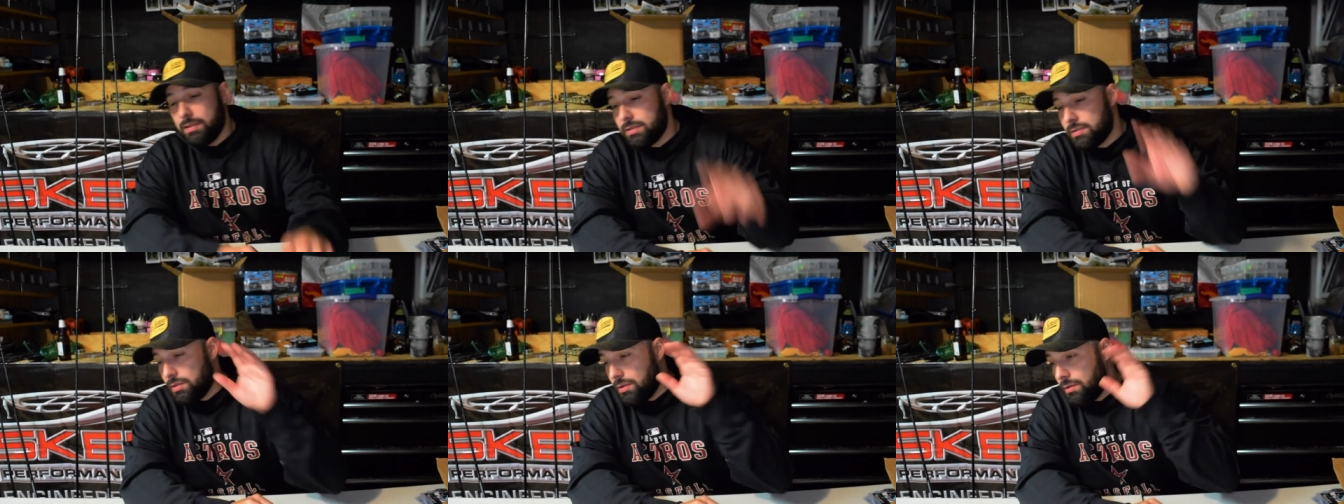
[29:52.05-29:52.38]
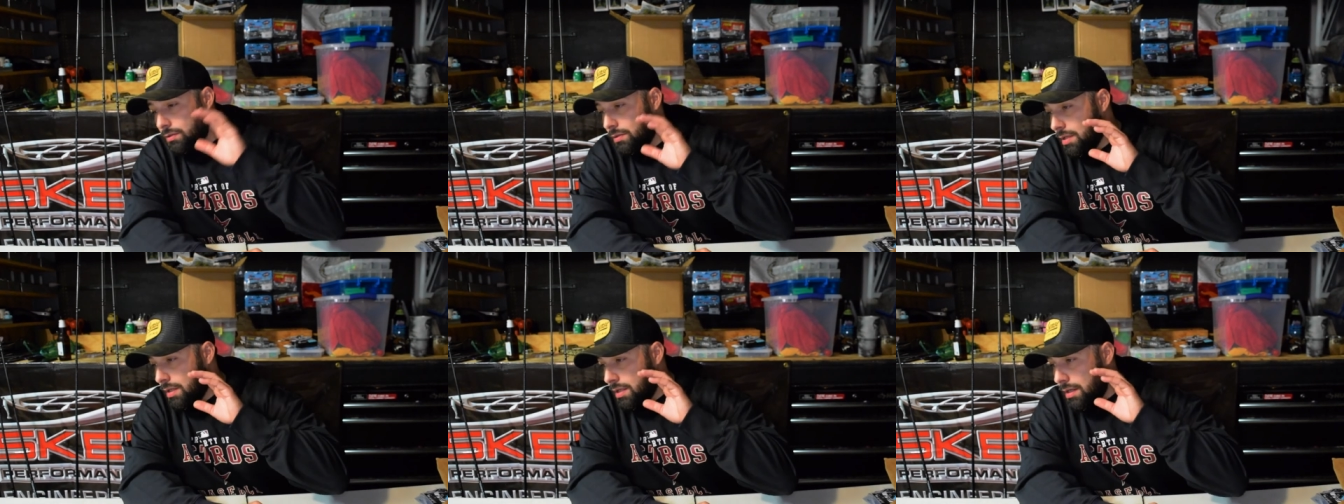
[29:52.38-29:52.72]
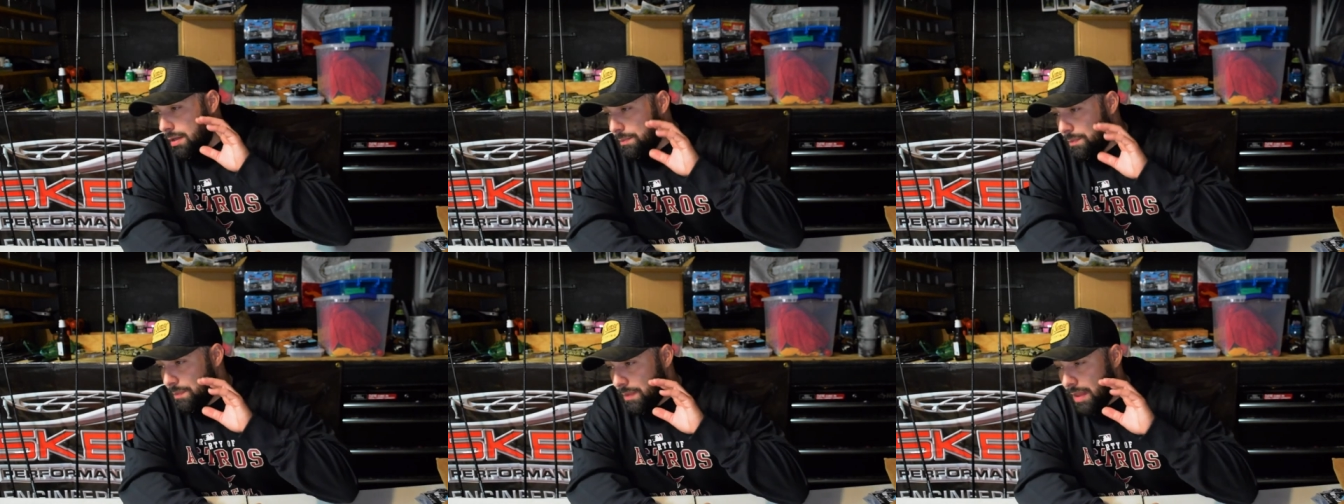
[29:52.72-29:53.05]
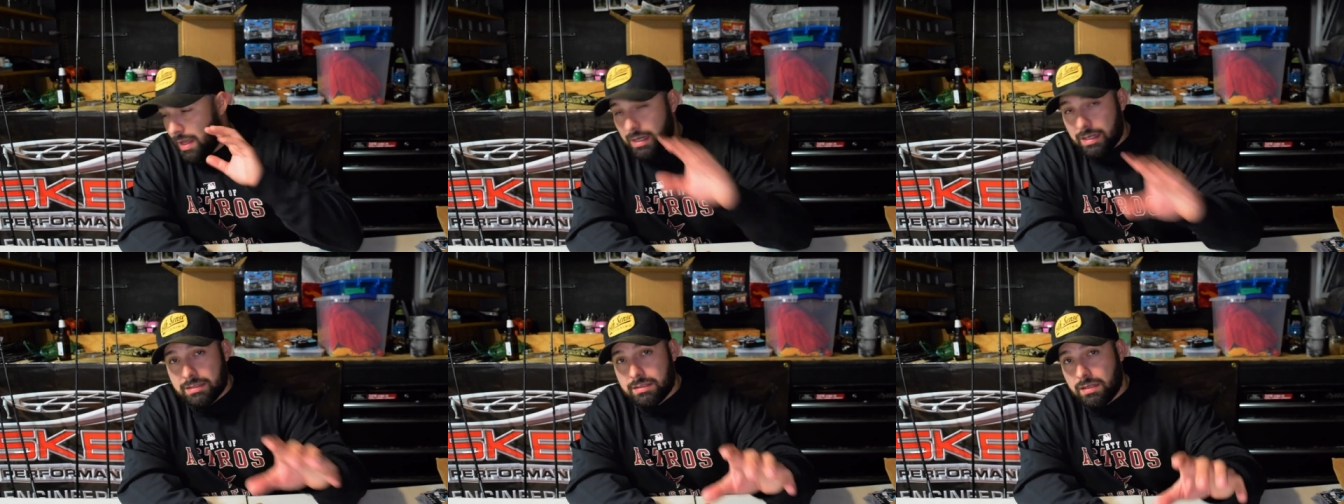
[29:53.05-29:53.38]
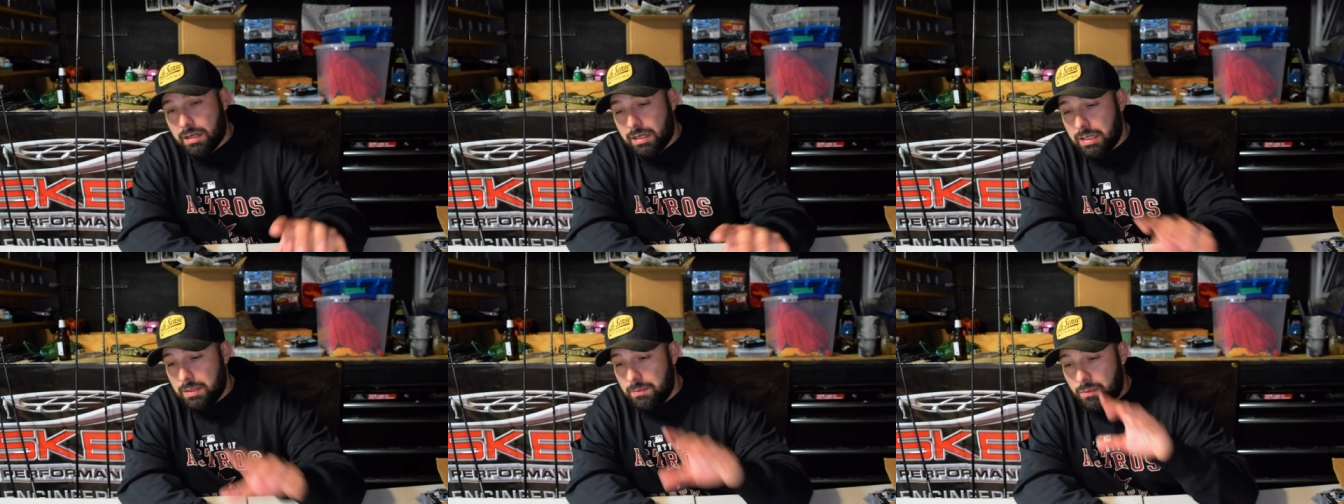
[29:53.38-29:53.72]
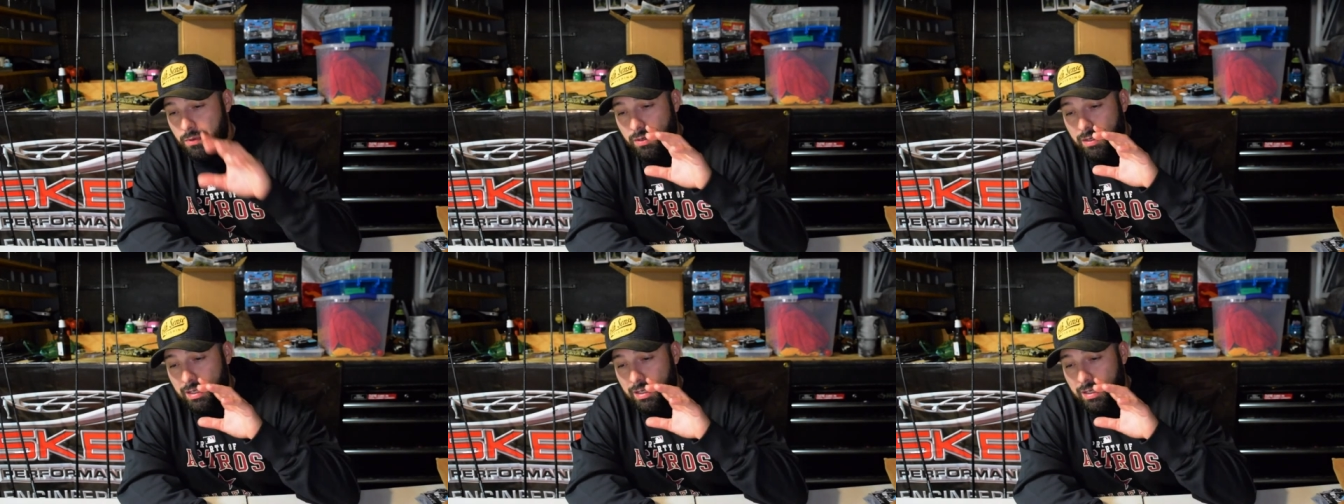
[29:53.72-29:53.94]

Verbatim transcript: So, not going to talk anymore.